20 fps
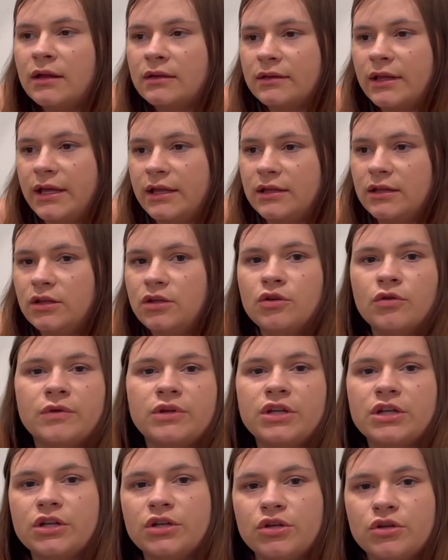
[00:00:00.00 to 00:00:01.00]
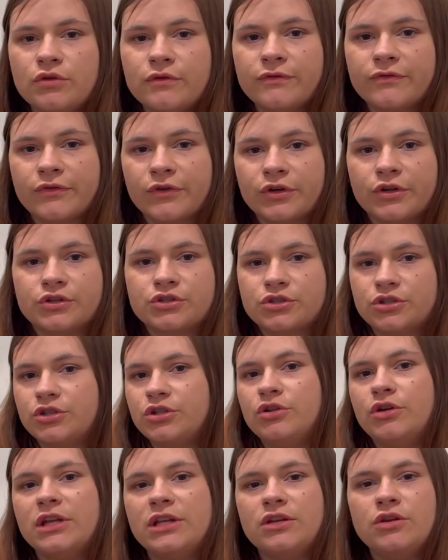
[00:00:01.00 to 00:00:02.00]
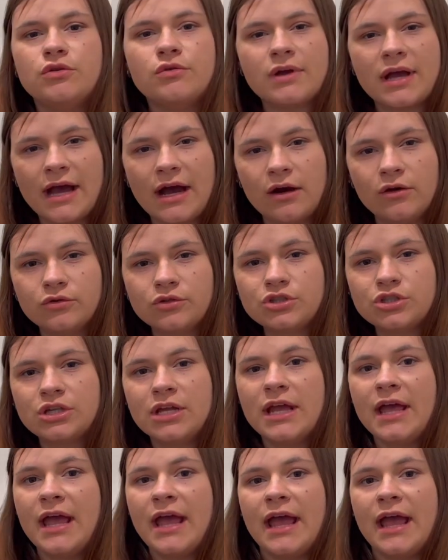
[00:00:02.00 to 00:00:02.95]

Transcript: Like, you know, when you get a new furniture, you get new couch,